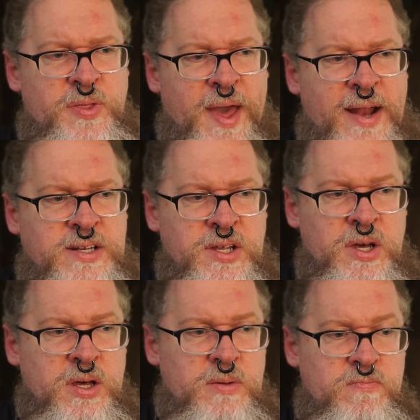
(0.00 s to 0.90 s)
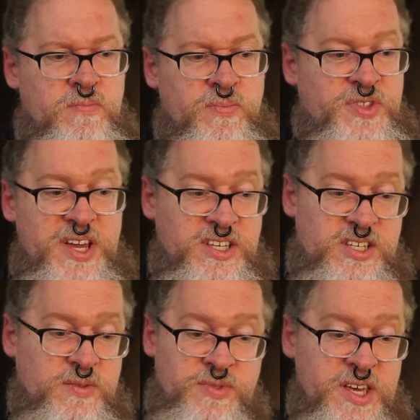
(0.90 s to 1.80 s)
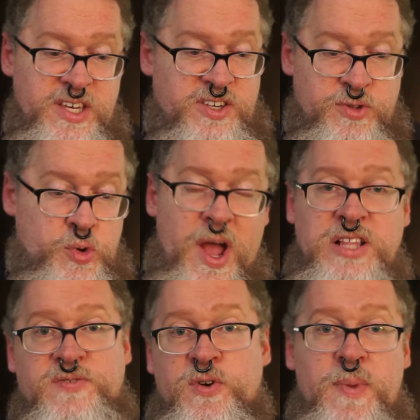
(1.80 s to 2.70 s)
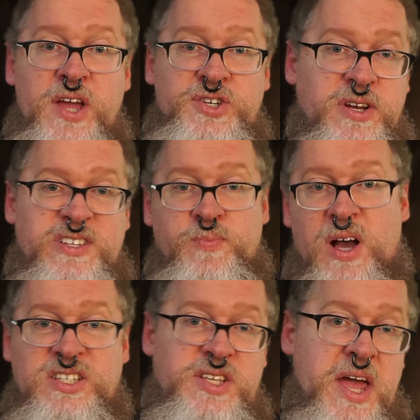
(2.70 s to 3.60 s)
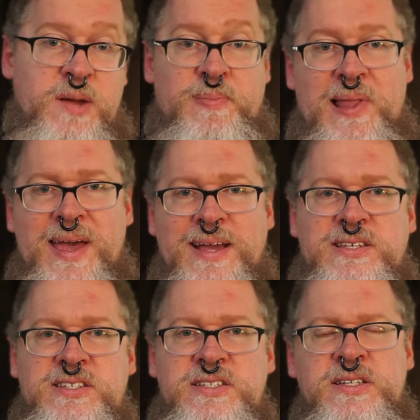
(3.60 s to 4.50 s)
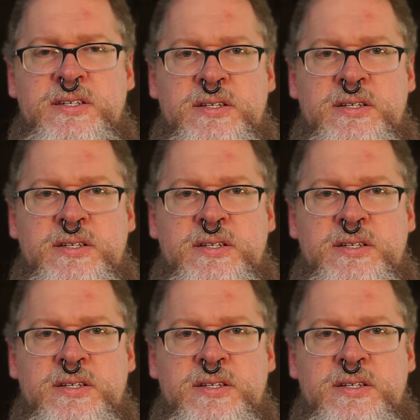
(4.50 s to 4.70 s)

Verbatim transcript: that uh, these these transformations must take place.